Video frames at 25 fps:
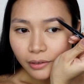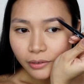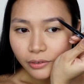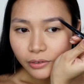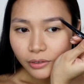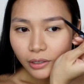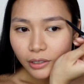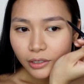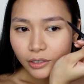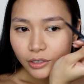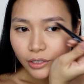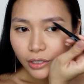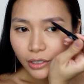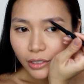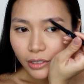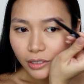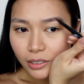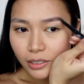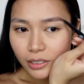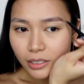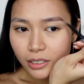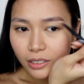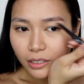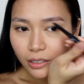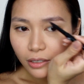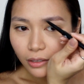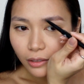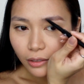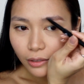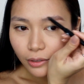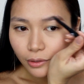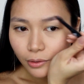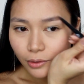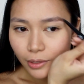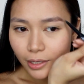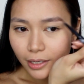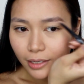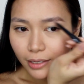So I just
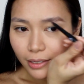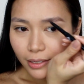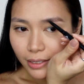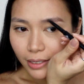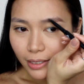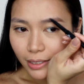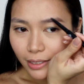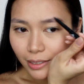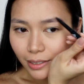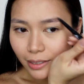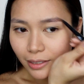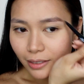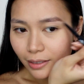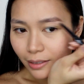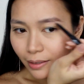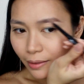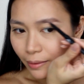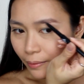do this